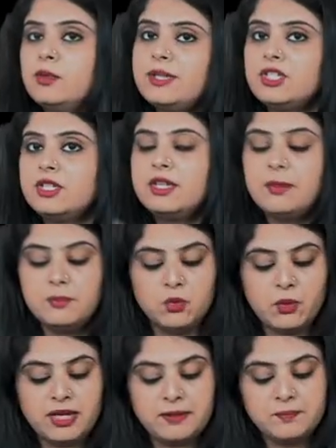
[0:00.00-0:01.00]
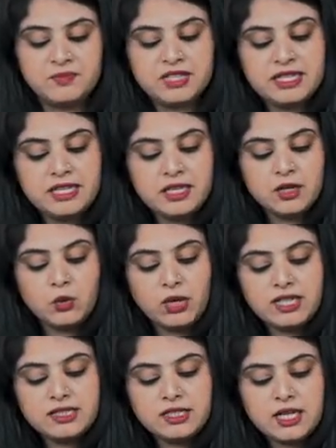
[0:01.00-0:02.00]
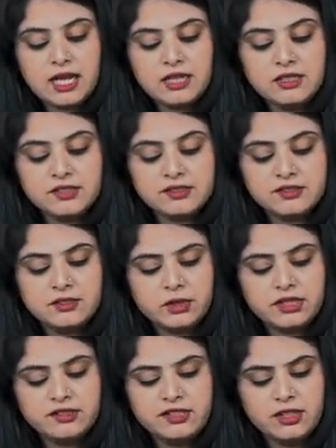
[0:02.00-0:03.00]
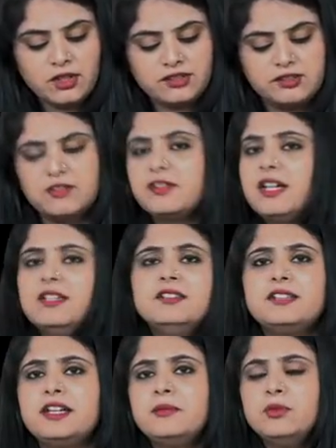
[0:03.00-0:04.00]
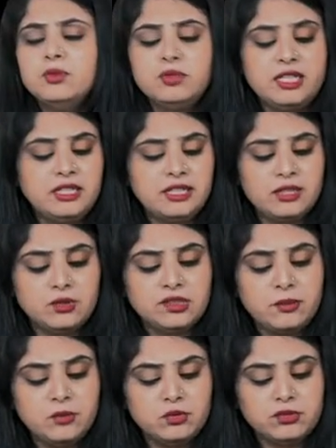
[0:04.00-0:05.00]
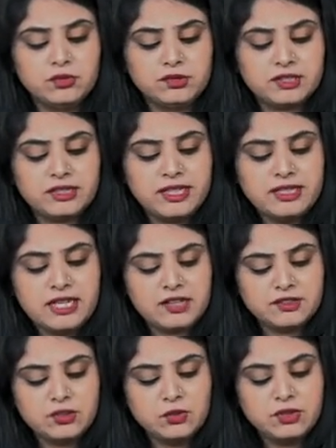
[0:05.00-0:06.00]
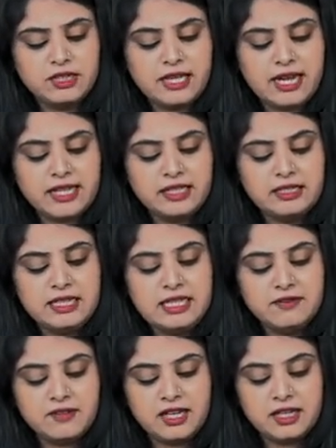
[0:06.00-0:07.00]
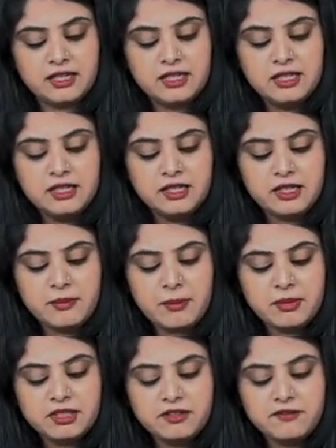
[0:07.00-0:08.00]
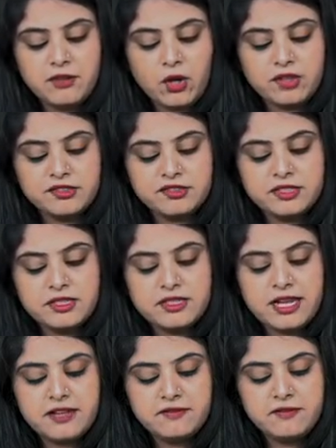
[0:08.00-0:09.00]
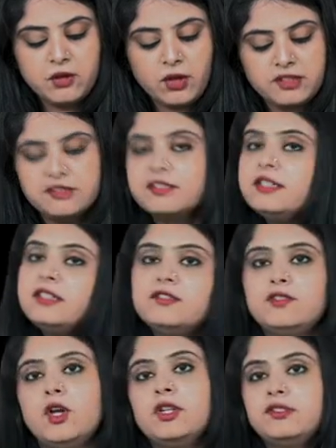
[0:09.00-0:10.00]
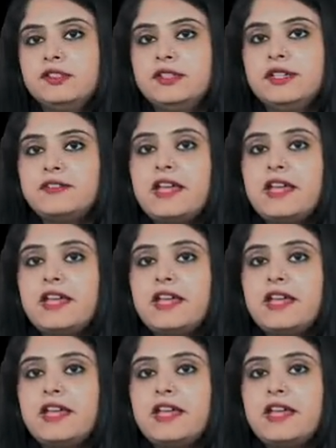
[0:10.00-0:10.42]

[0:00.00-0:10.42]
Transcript: Question number 1. What are the colors? You can see lots of colors, red, blue, green, yellow, sab use ho sakta hai. They ask you the dye green wala. Remember the fluorescent dye? Fluorescent is fluorescent.